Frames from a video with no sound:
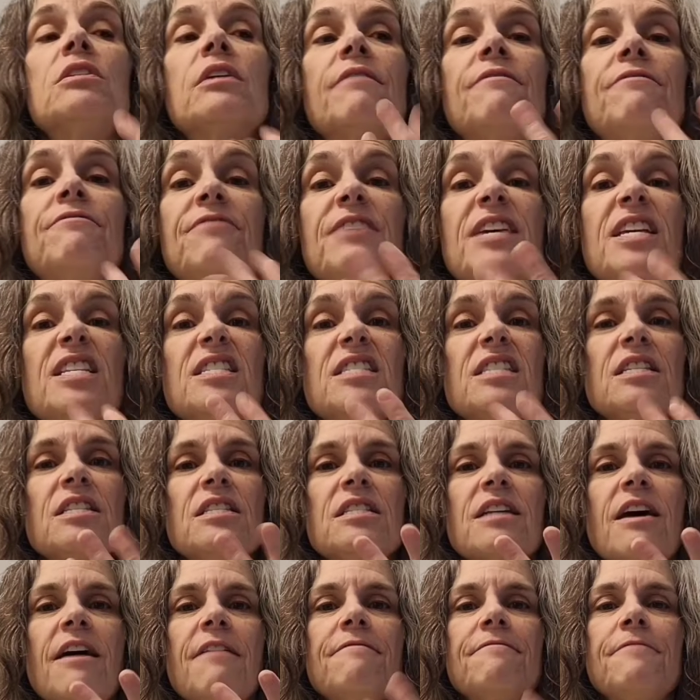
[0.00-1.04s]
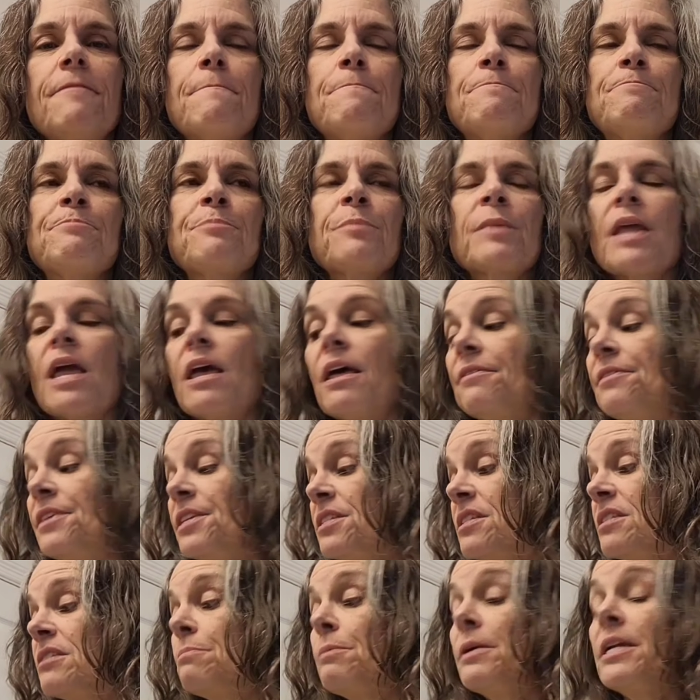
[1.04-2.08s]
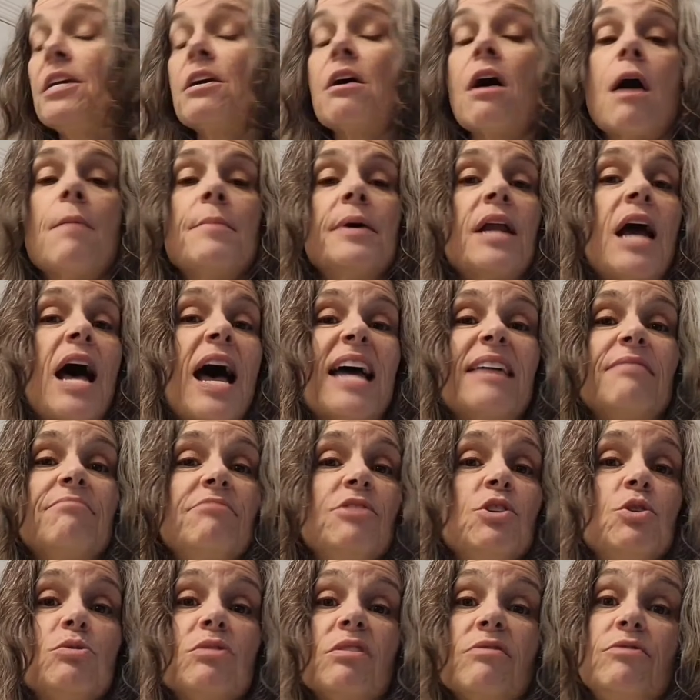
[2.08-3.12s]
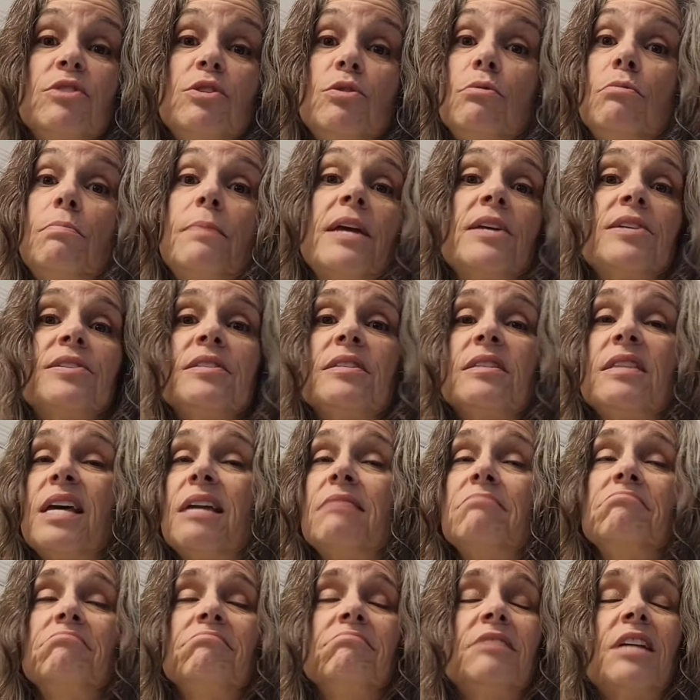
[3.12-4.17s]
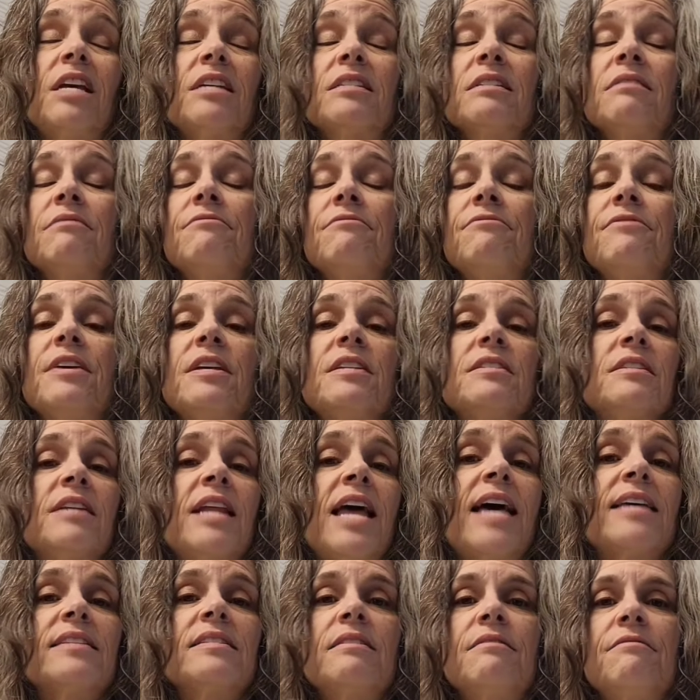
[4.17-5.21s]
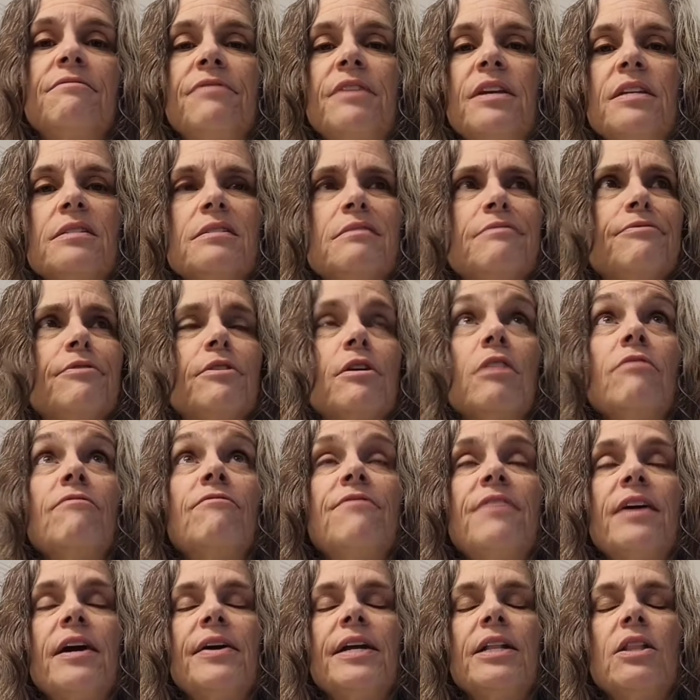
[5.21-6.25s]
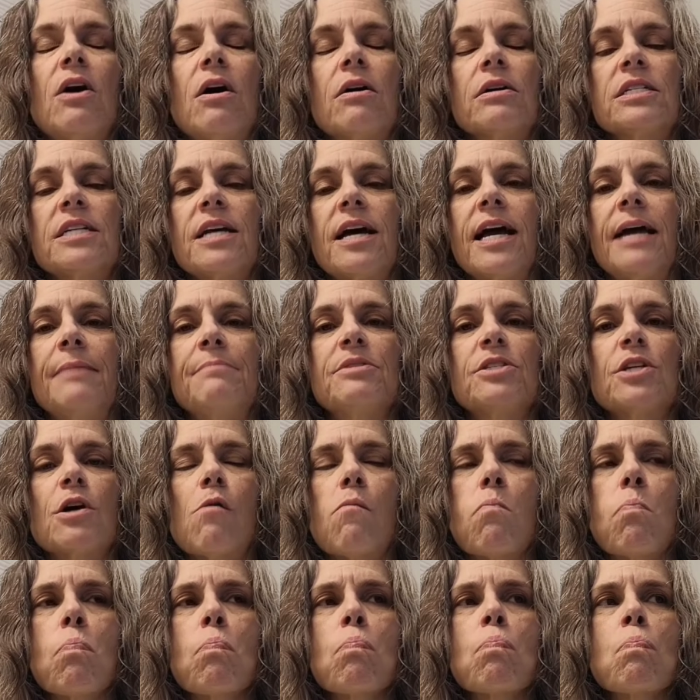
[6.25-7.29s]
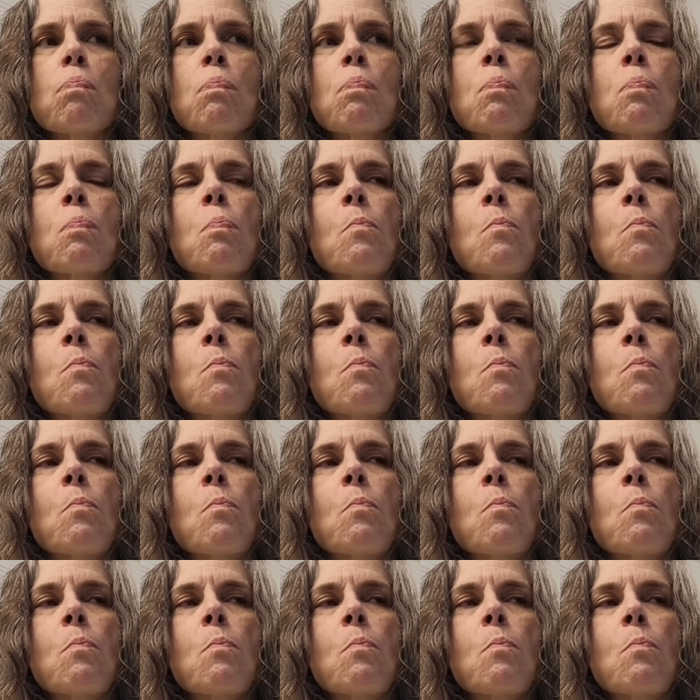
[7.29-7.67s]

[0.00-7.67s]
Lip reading: don't fizz and stuff, this is pretty common. I use a toothpaste that doesn't fizz and hasn't fizzed for a very long time. So